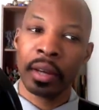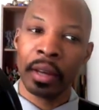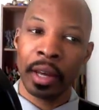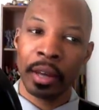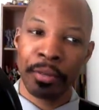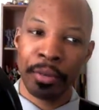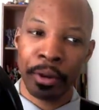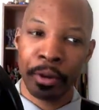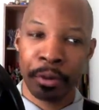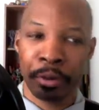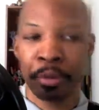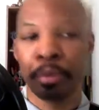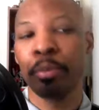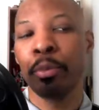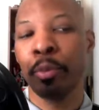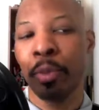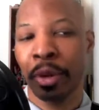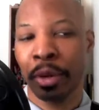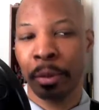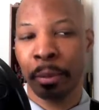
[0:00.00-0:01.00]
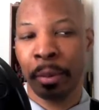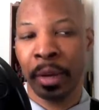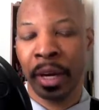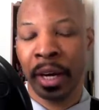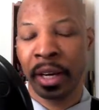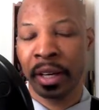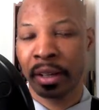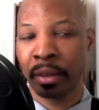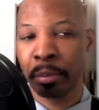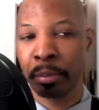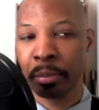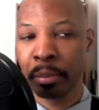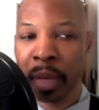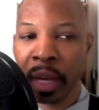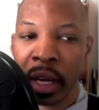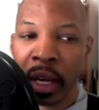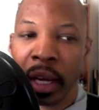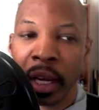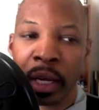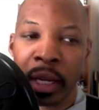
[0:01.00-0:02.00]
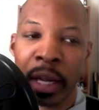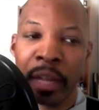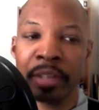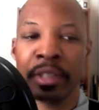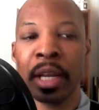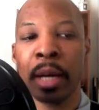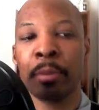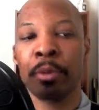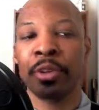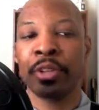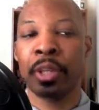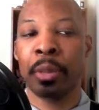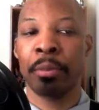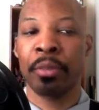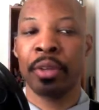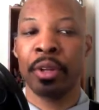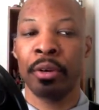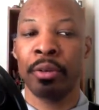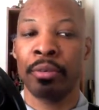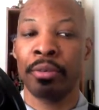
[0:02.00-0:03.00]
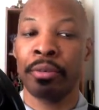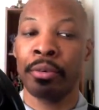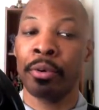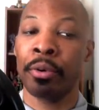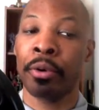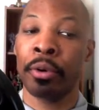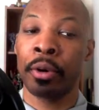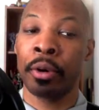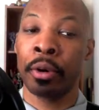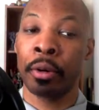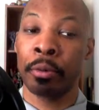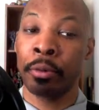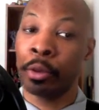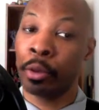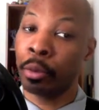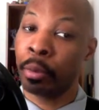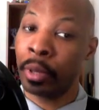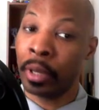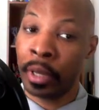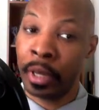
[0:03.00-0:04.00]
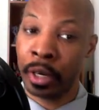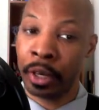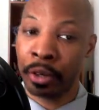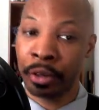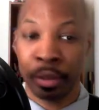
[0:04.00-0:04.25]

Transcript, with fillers: folks, welcome back. Last time was something for new players,